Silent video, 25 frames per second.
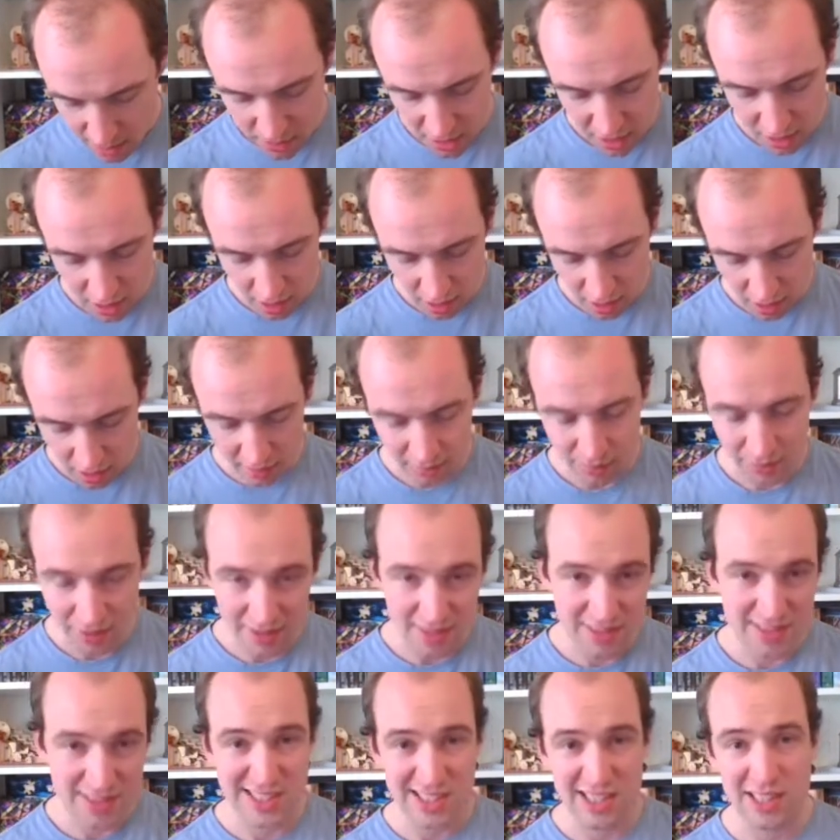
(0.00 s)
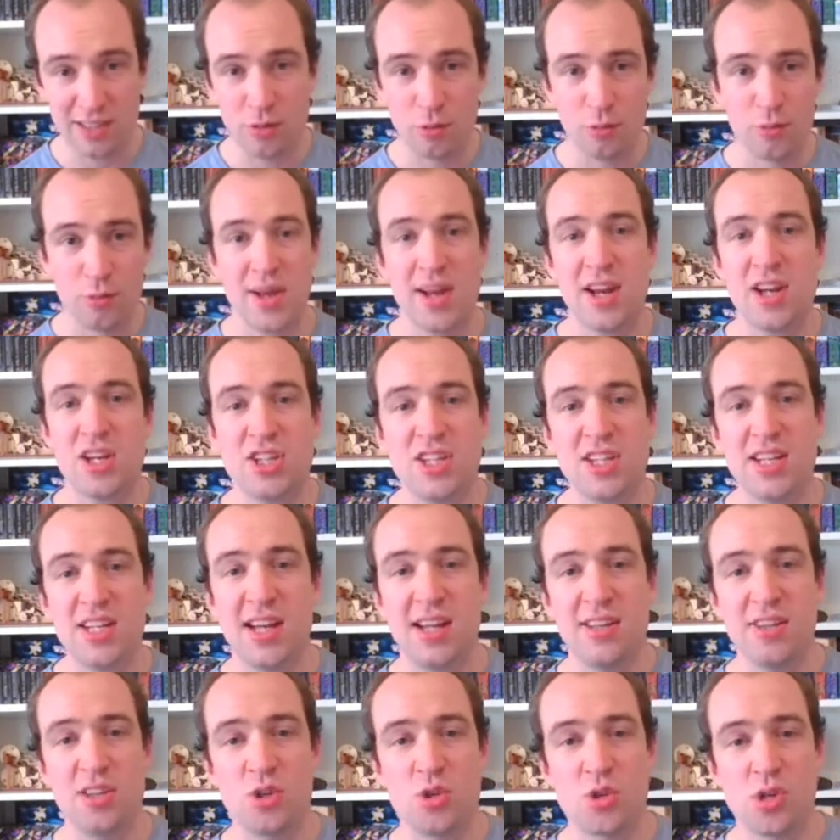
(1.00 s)
because we still managed to
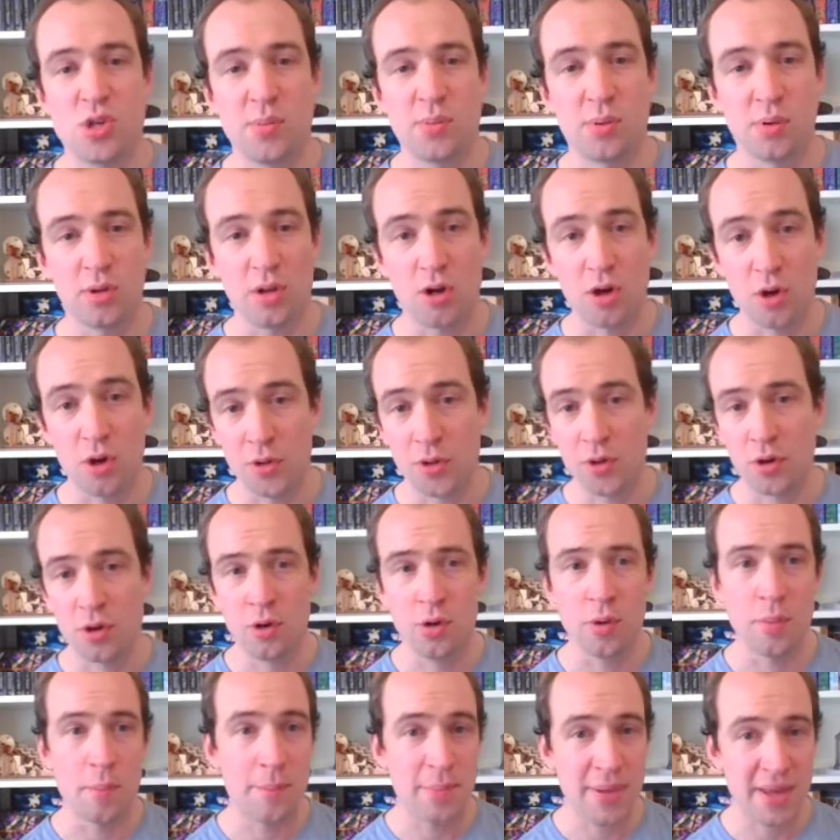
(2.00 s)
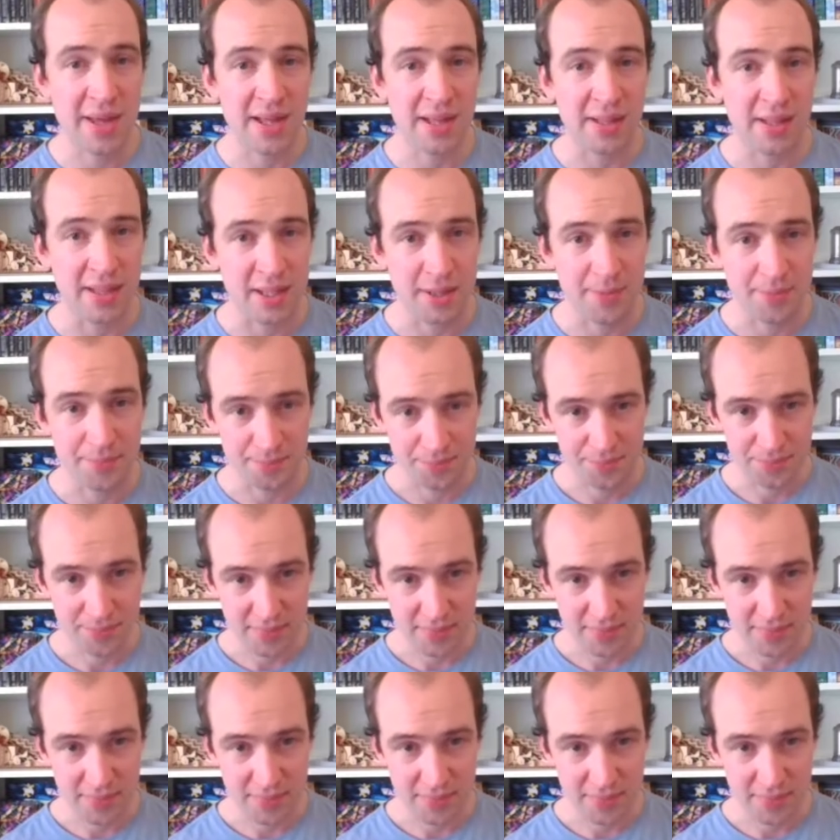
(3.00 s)
get the triple, although barely.